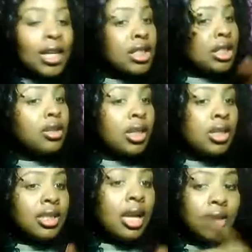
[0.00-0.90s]

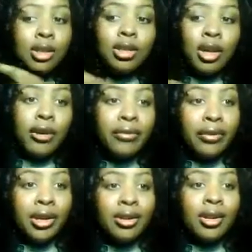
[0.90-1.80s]
Sally's gonna tell her
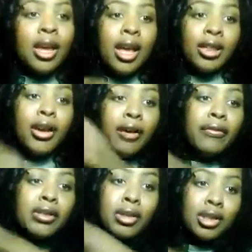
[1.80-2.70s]
friend, and then her
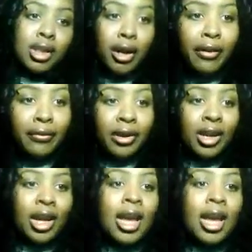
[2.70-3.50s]
friend's gonna tell her friend,